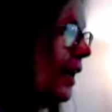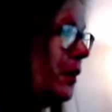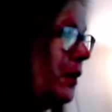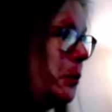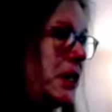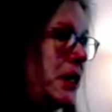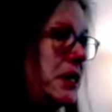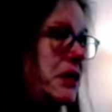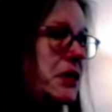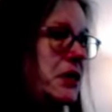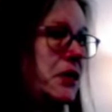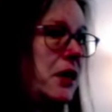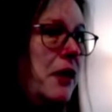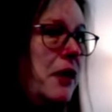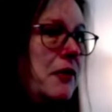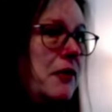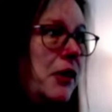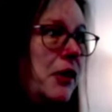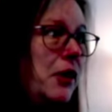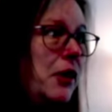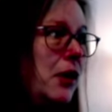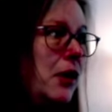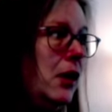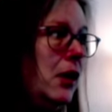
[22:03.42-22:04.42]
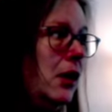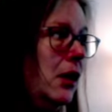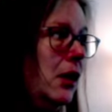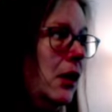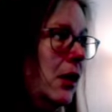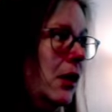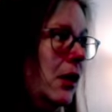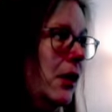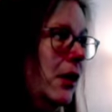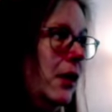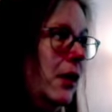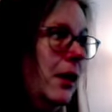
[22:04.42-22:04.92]
discover
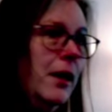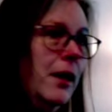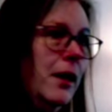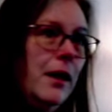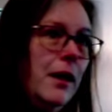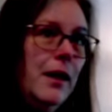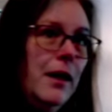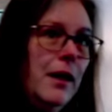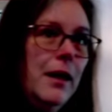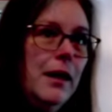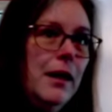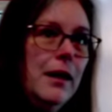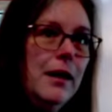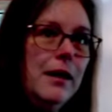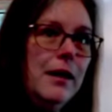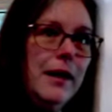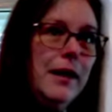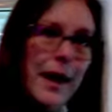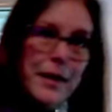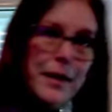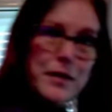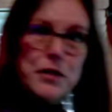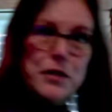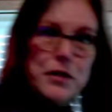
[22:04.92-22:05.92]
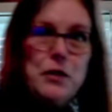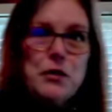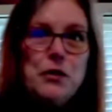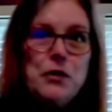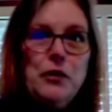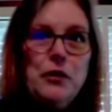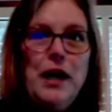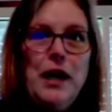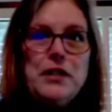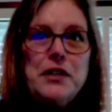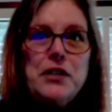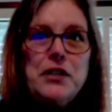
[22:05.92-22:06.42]
that's the
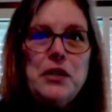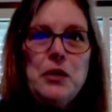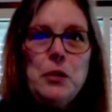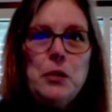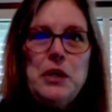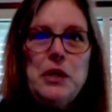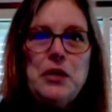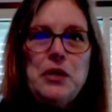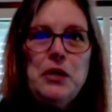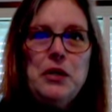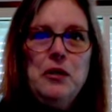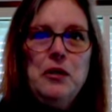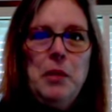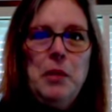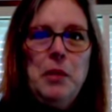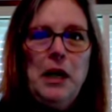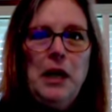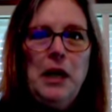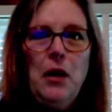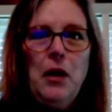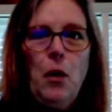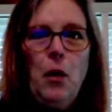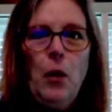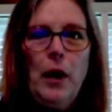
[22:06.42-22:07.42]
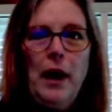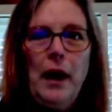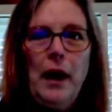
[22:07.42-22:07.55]
direction we should have been going.